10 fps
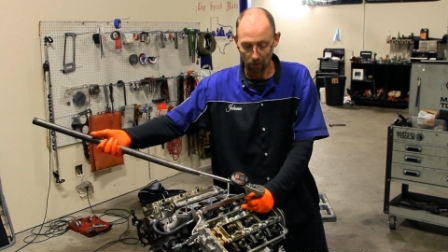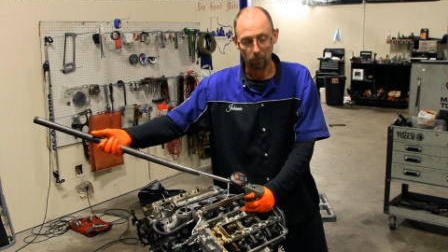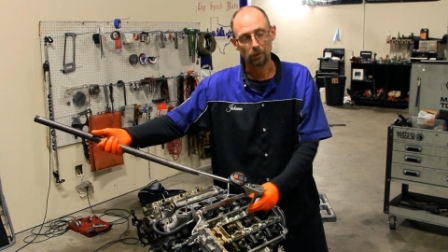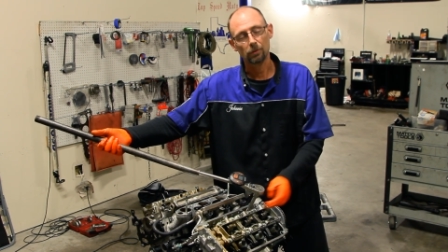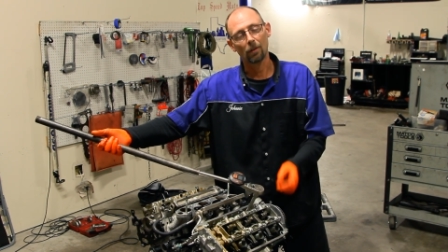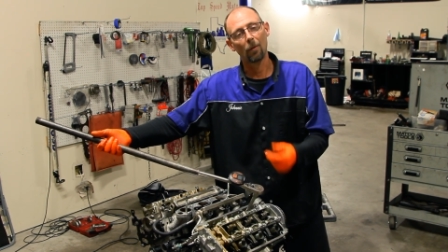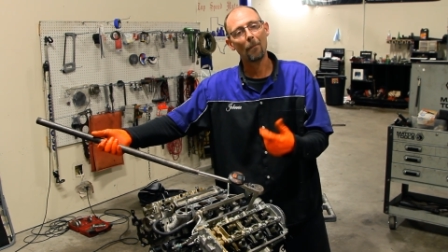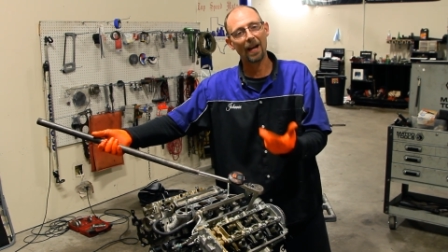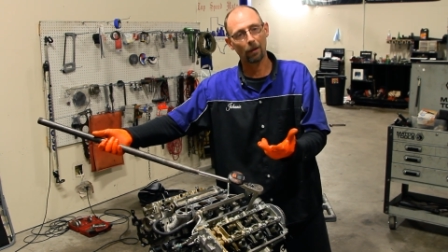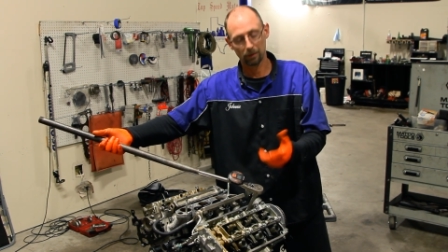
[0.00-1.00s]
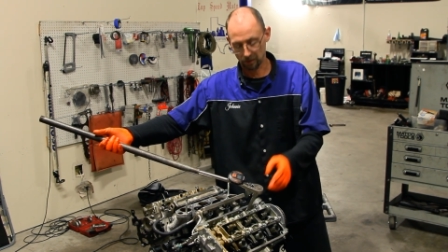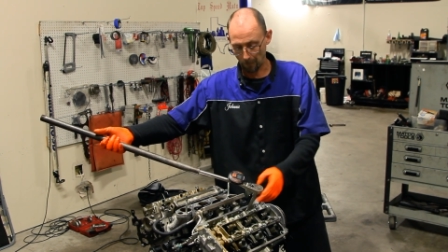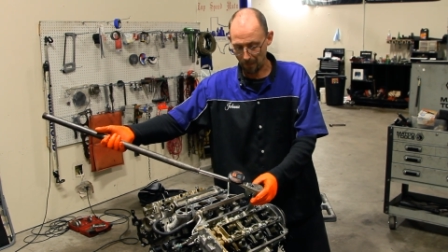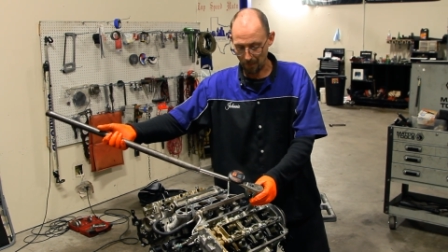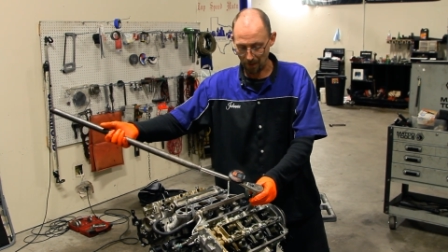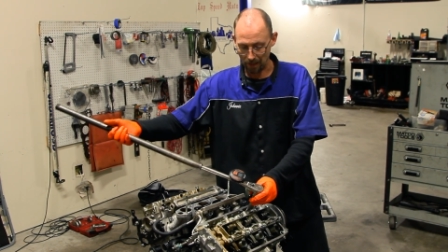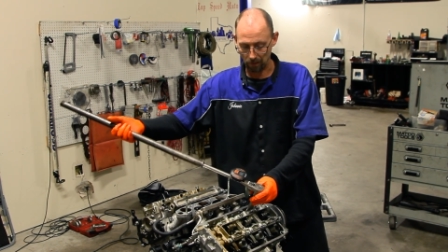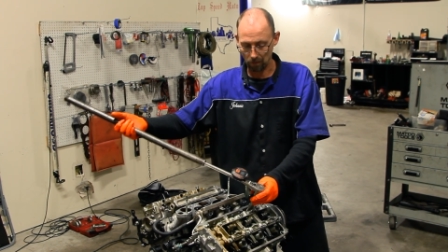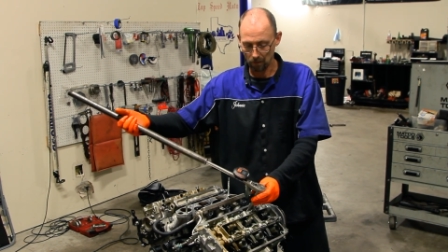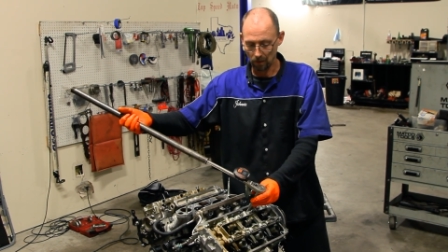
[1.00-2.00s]
When you start going backwards, it'll beep at
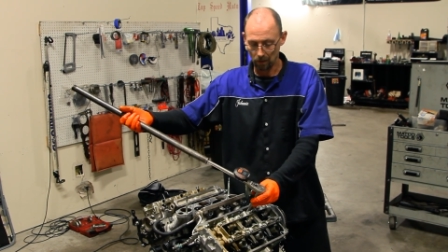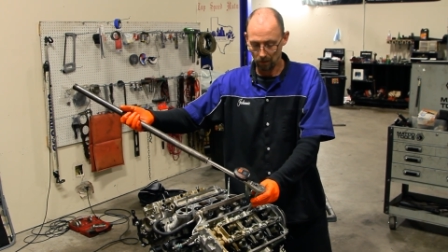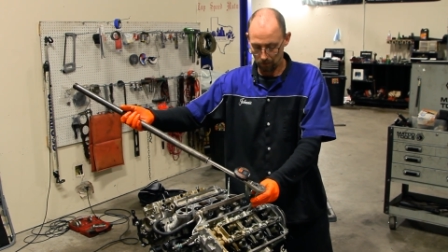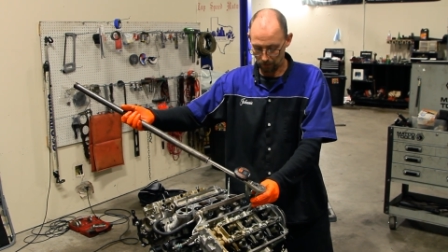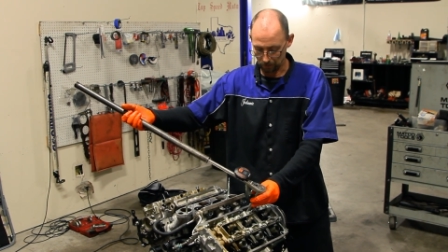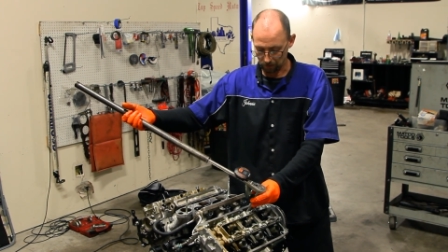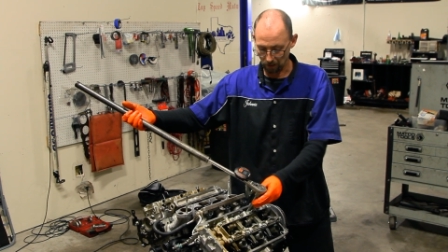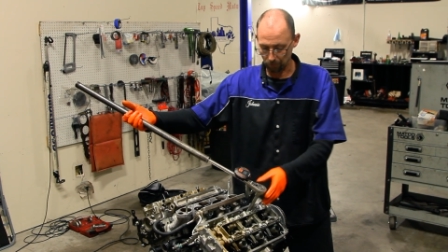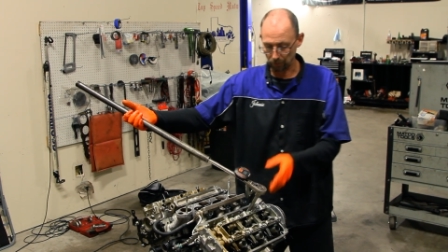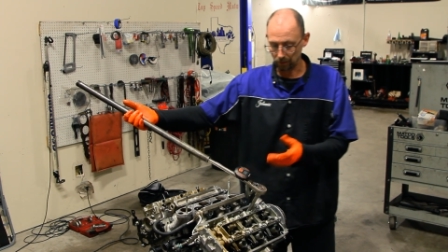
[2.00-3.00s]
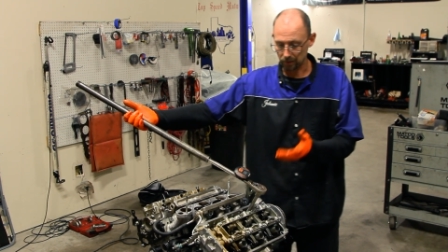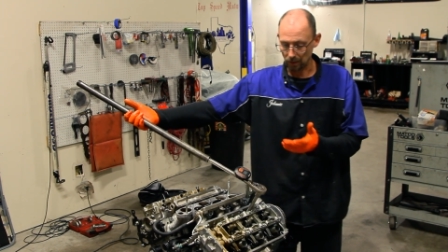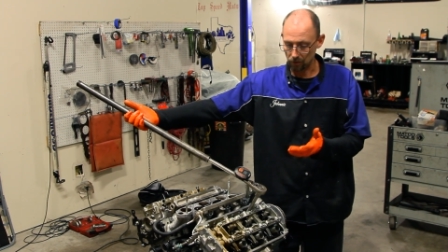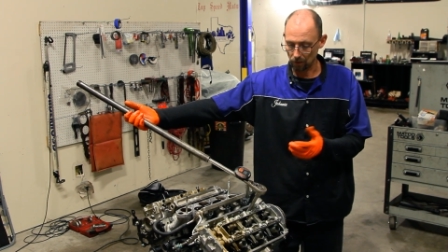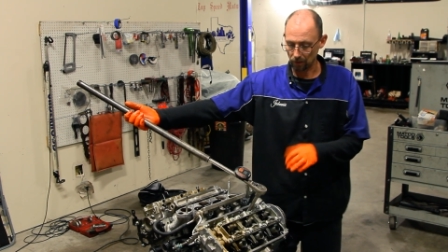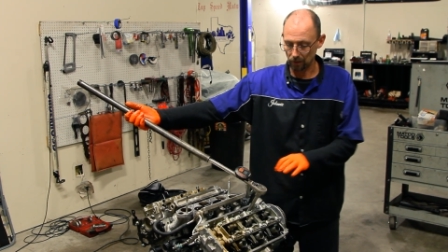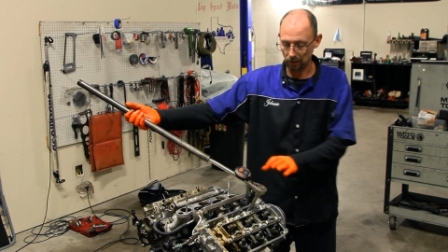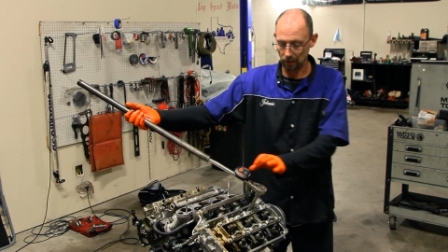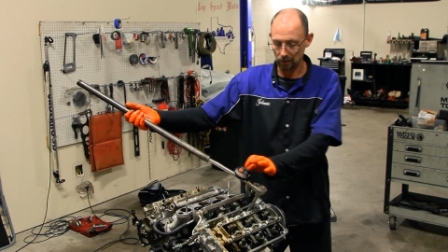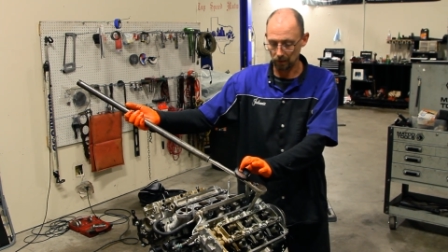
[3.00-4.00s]
you. You get set up with your tension on it
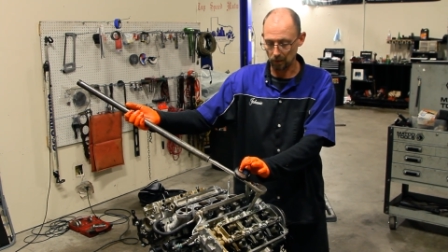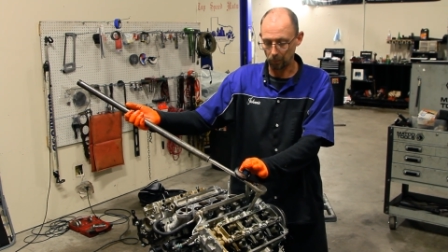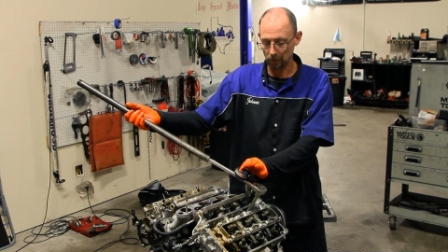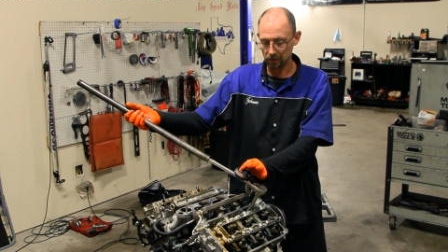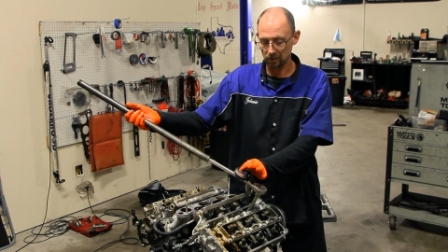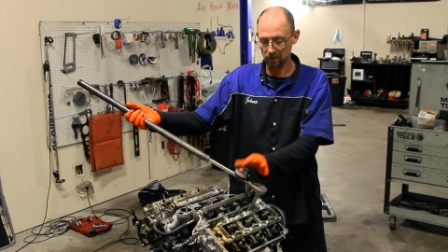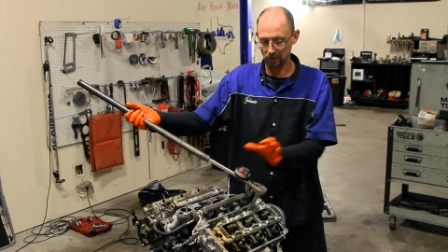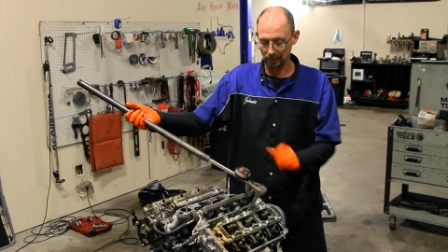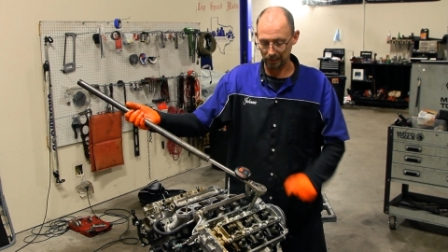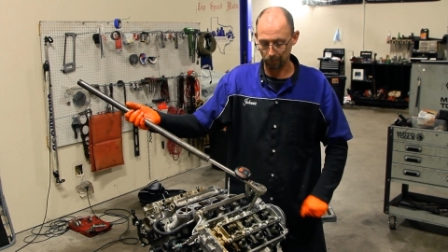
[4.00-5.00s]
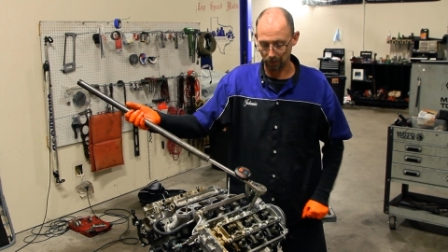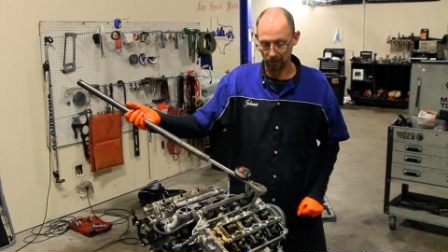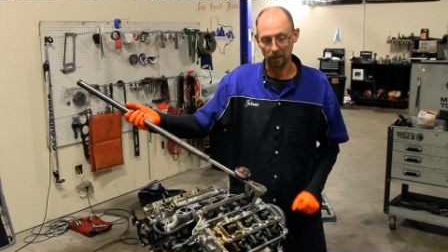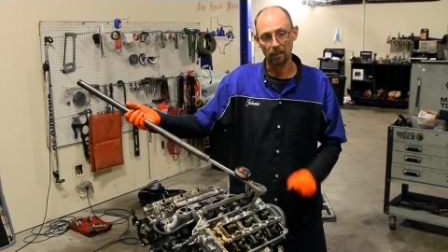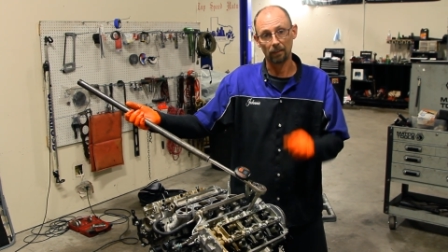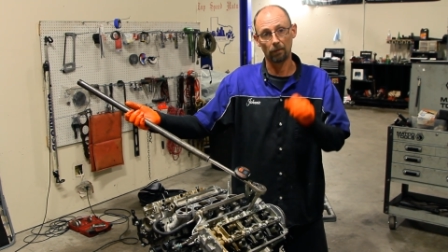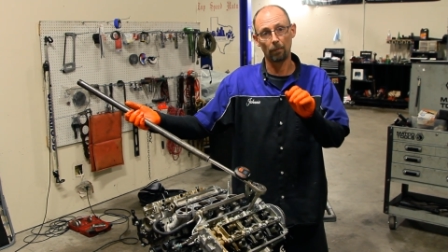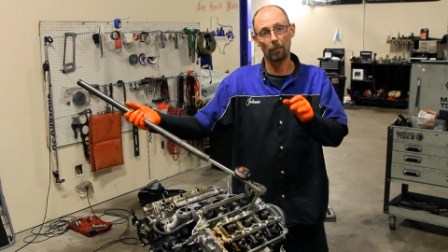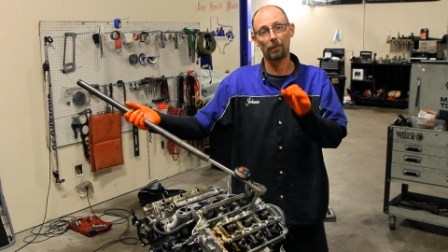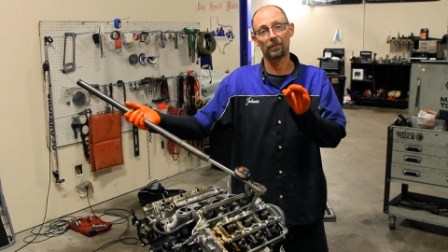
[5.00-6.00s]
again, you push the select button, and it
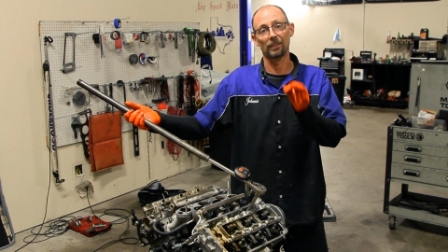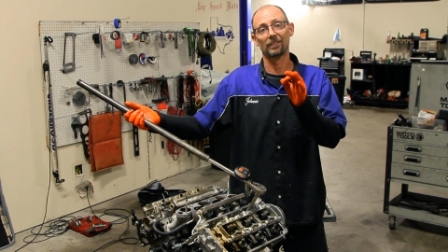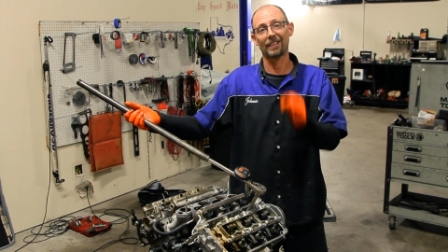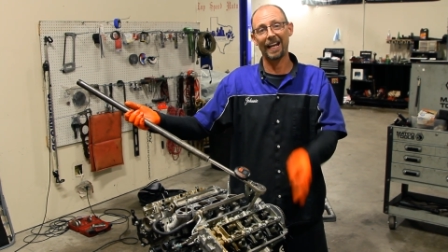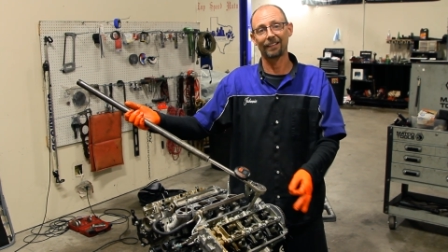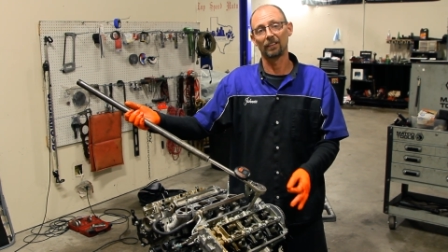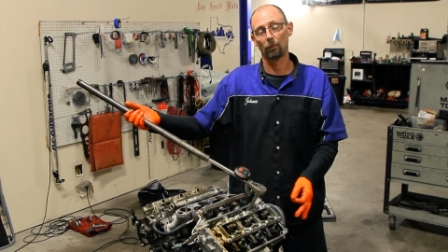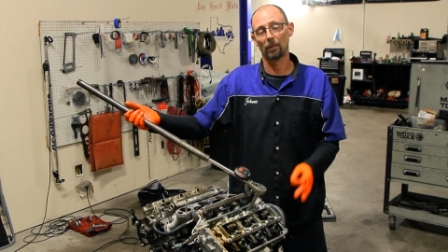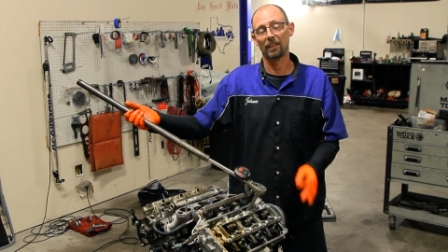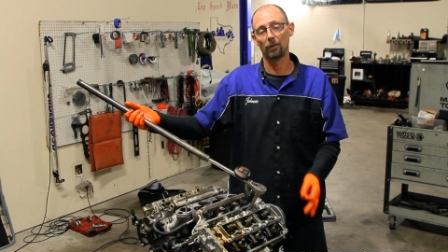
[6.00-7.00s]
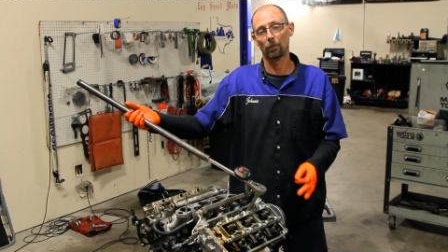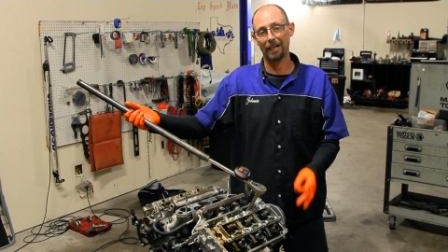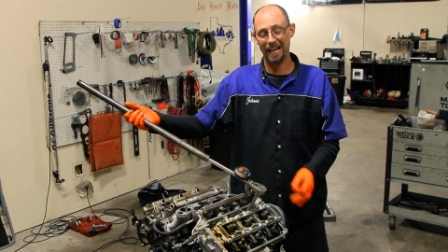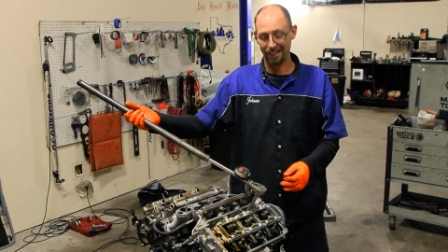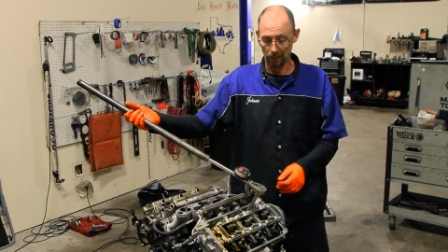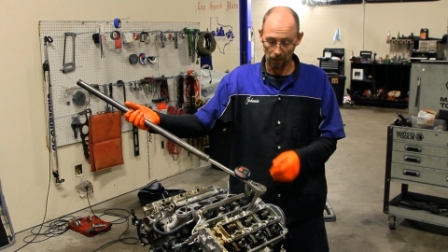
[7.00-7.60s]
remembers exactly where you were at.